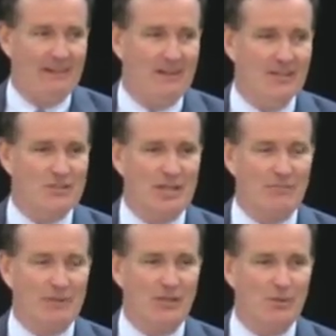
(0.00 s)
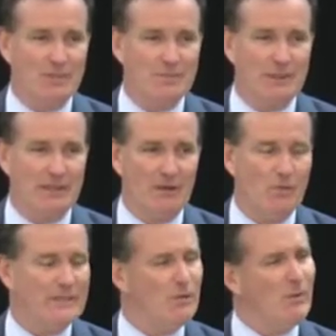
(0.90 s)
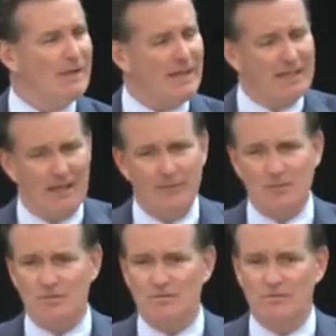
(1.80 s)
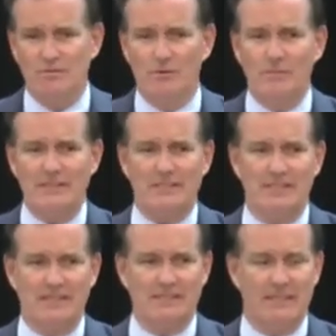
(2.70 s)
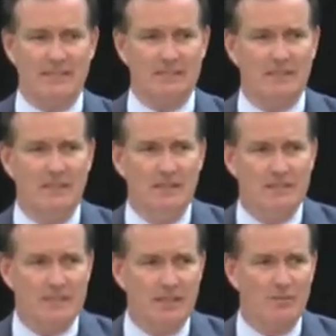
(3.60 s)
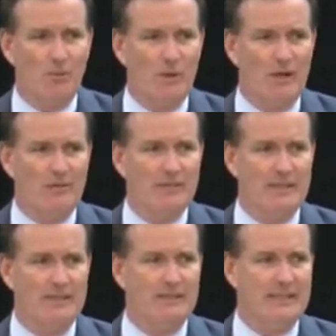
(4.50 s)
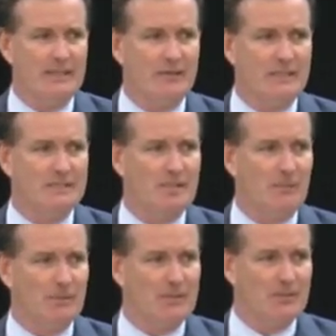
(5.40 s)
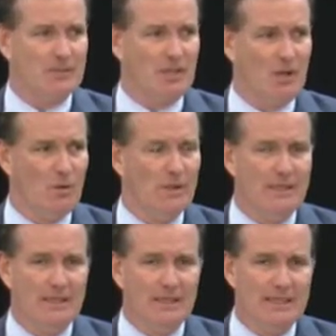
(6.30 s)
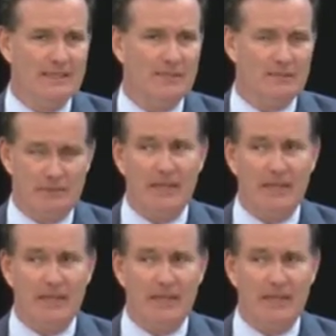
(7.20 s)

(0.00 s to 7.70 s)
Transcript: A gentleman who has been, you know what, I was remiss in not saying this. Senator Boyle did hearings a couple of years ago. He did.